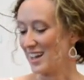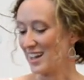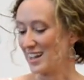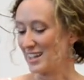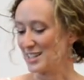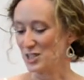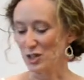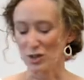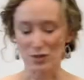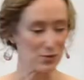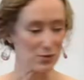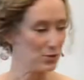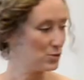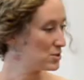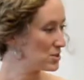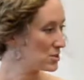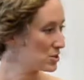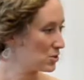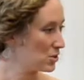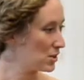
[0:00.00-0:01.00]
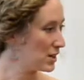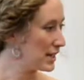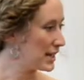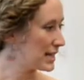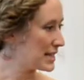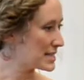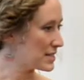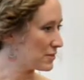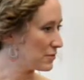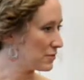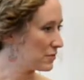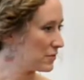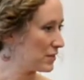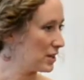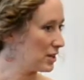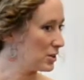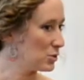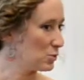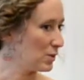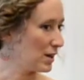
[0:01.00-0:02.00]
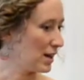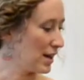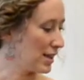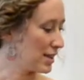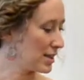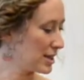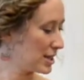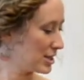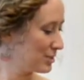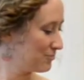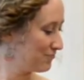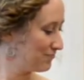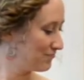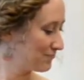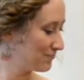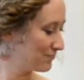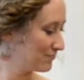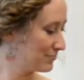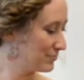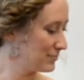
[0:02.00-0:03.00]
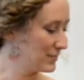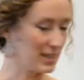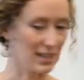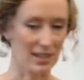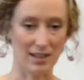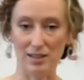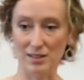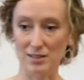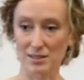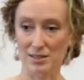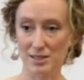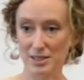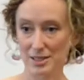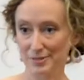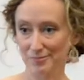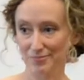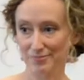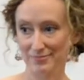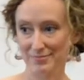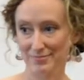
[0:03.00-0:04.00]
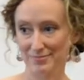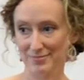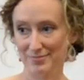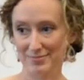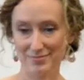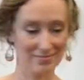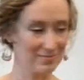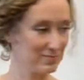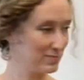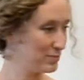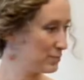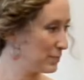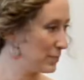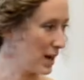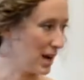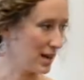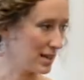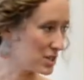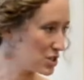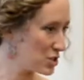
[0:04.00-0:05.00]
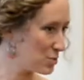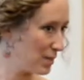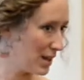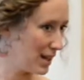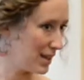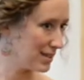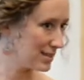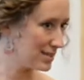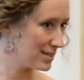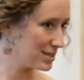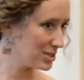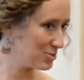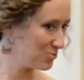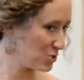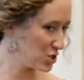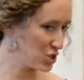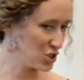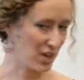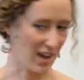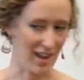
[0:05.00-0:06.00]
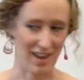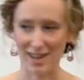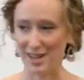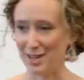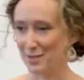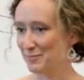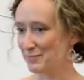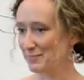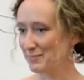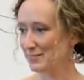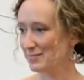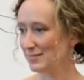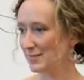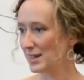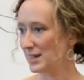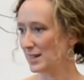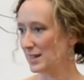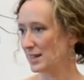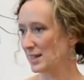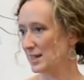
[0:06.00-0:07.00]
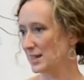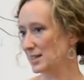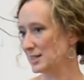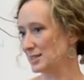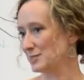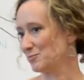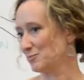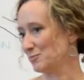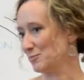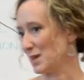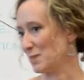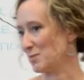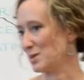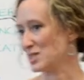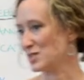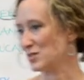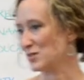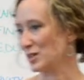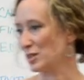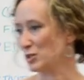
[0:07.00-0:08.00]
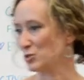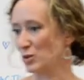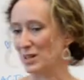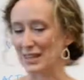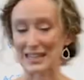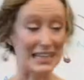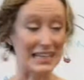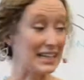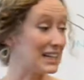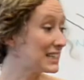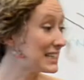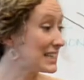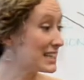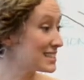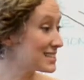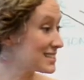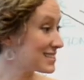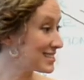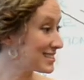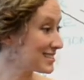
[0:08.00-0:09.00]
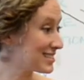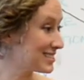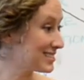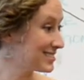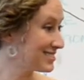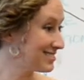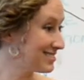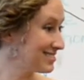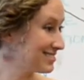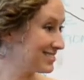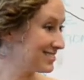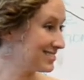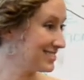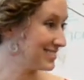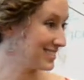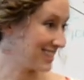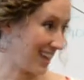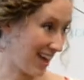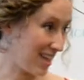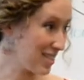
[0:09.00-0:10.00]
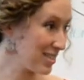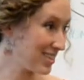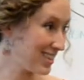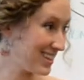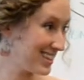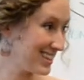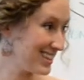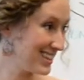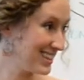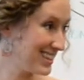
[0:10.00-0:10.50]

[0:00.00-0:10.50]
Is your food story, is it filled with guilt, punishment, shame? Maybe it's filled with illness, death.